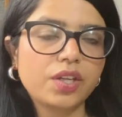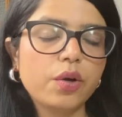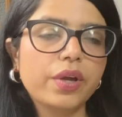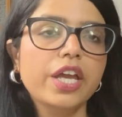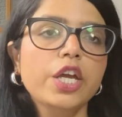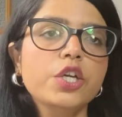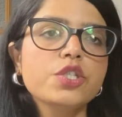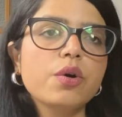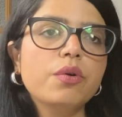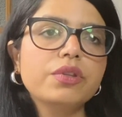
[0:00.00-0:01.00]
Okay.
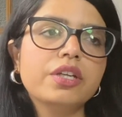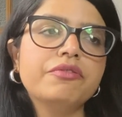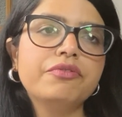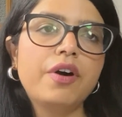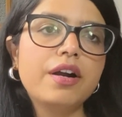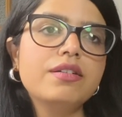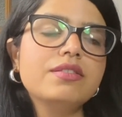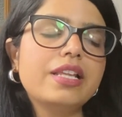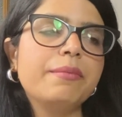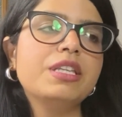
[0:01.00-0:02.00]
So the
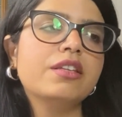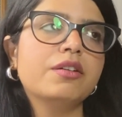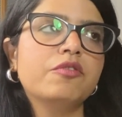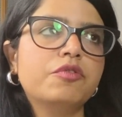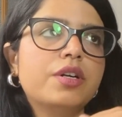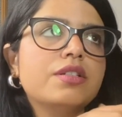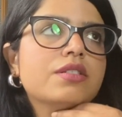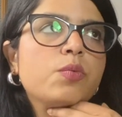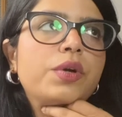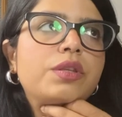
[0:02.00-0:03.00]
fund, I mean the
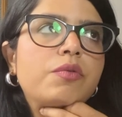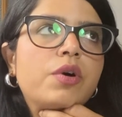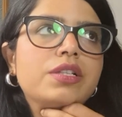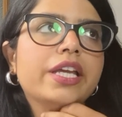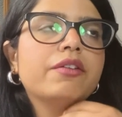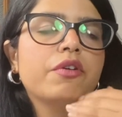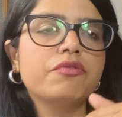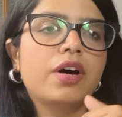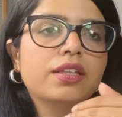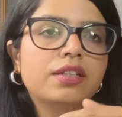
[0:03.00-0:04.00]
funds with what like your
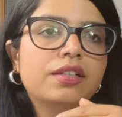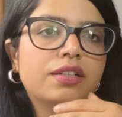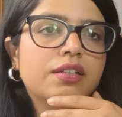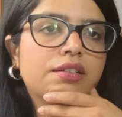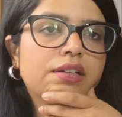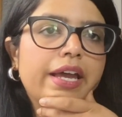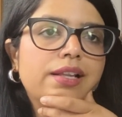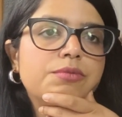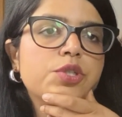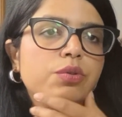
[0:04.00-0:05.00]
father
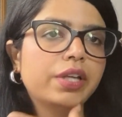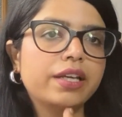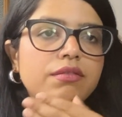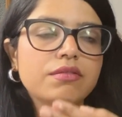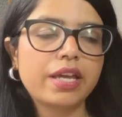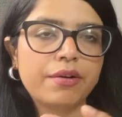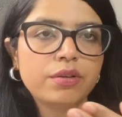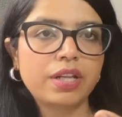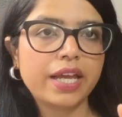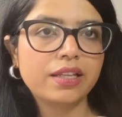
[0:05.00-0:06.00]
held you like
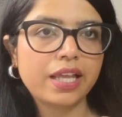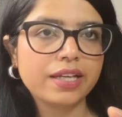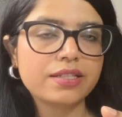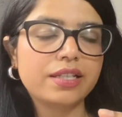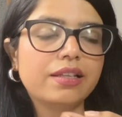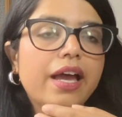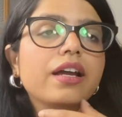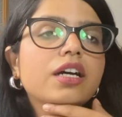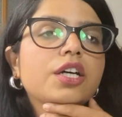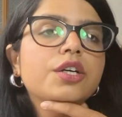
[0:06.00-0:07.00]
around 9 lakh, 10
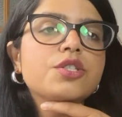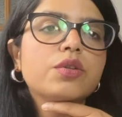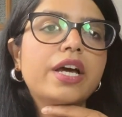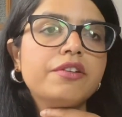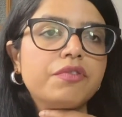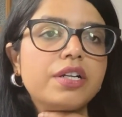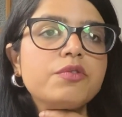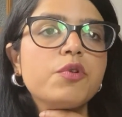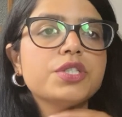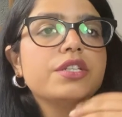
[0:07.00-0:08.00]
lakh. So that
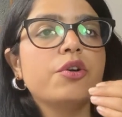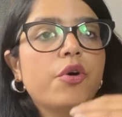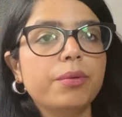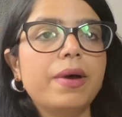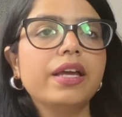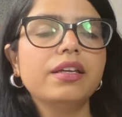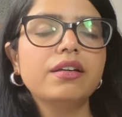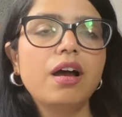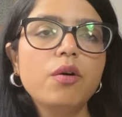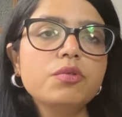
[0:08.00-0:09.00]
fund was in your bank
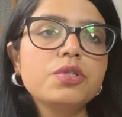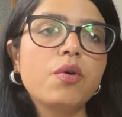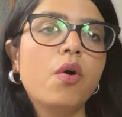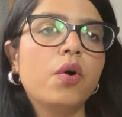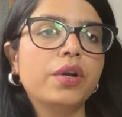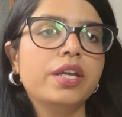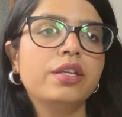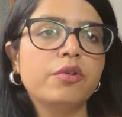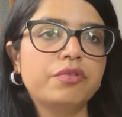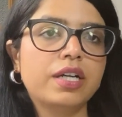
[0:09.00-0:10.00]
account or
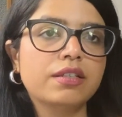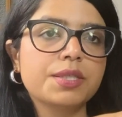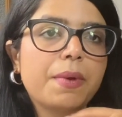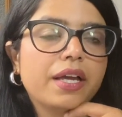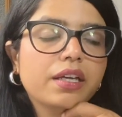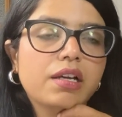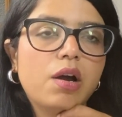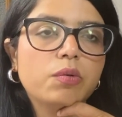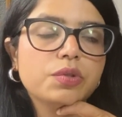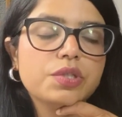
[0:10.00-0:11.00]
in your father's bank
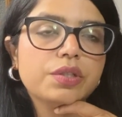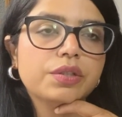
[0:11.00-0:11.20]
account?